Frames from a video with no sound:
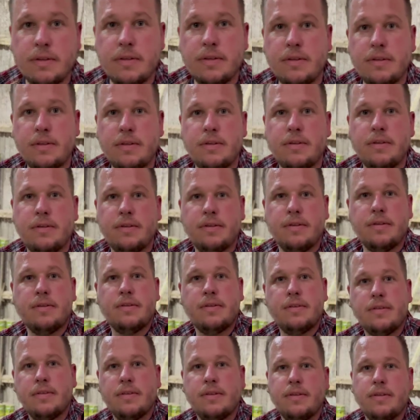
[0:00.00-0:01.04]
don't. I, have
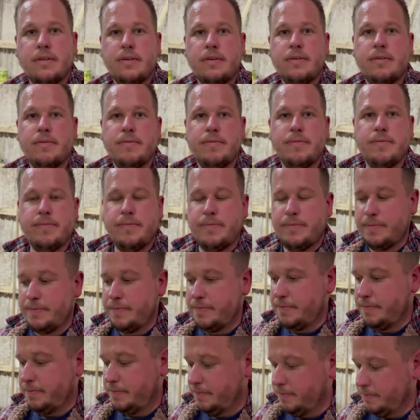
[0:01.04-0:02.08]
not got patience for you today
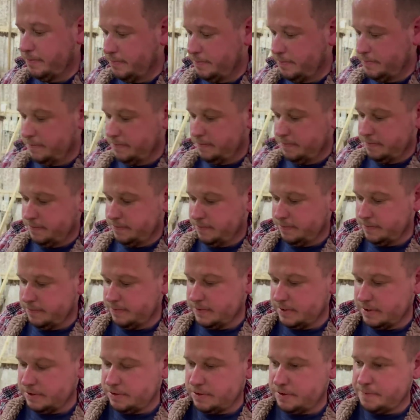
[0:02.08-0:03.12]
on this one.
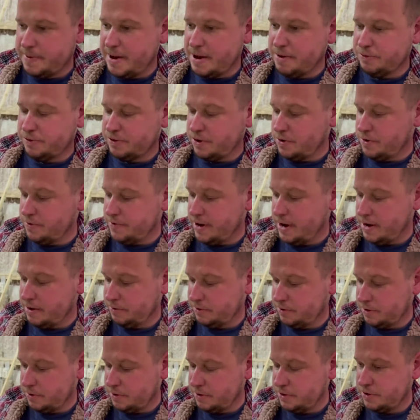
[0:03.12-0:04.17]
So the belt's going
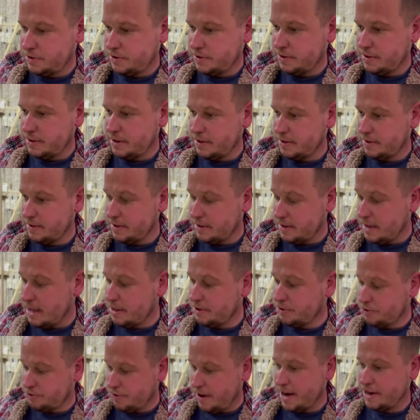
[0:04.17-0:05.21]
round, so yeah.
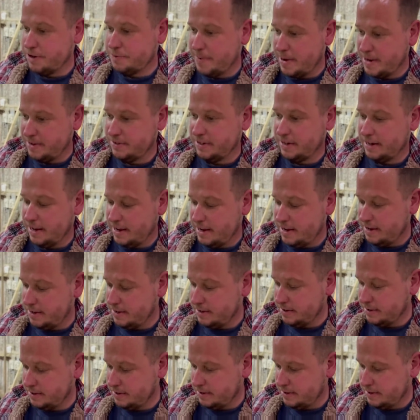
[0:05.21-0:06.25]
it's stretched basically.
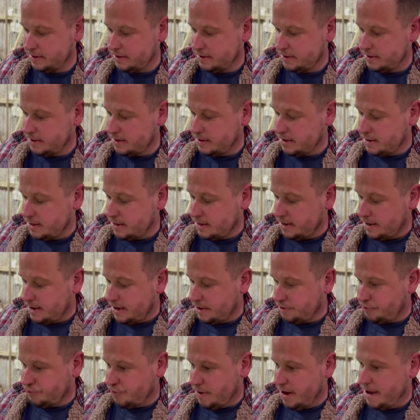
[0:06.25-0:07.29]

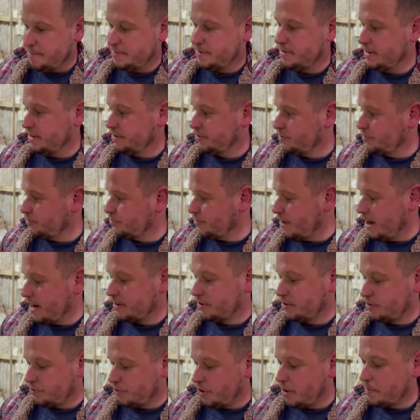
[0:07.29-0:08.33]
It's ripped, it's dragged
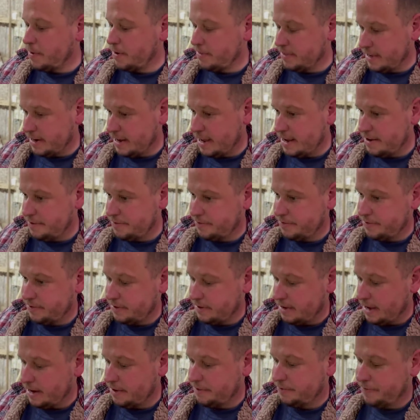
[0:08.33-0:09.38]
crop underneath,
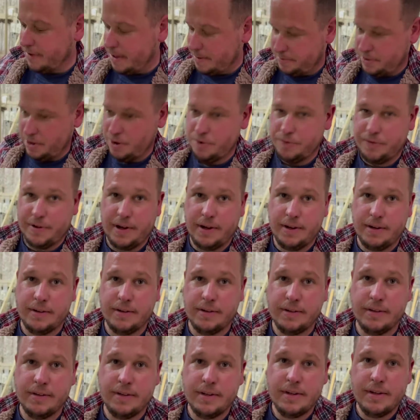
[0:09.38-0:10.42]
and it flipped over.
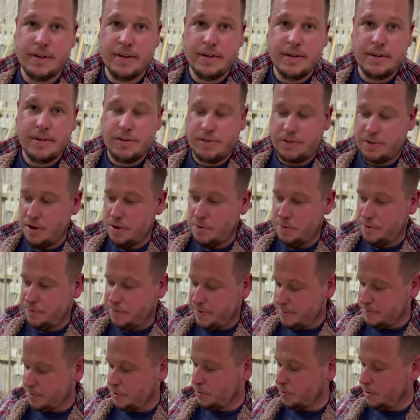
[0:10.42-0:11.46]
So we
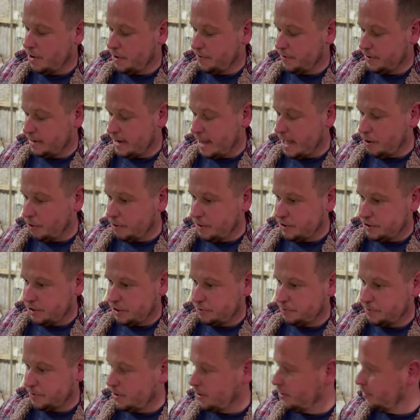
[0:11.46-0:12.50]
flipped it all over, let all the
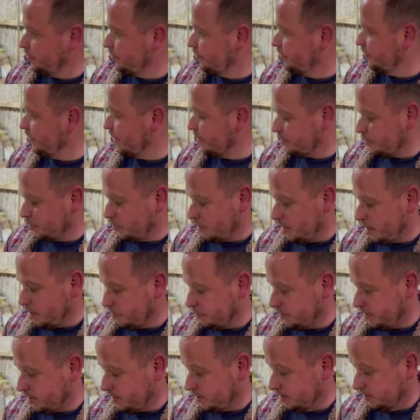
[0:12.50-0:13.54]
adjustment off, flipped it all
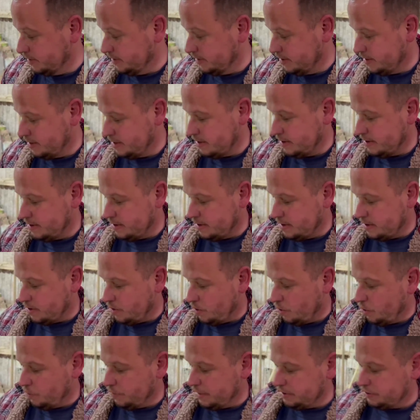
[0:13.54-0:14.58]
over.
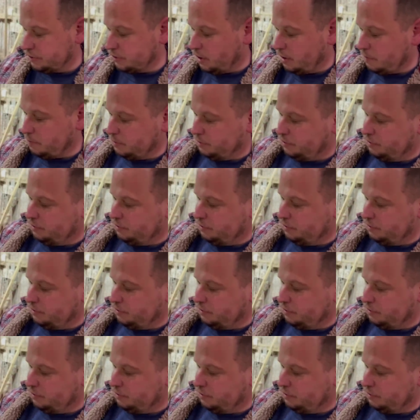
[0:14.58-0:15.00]
All this side was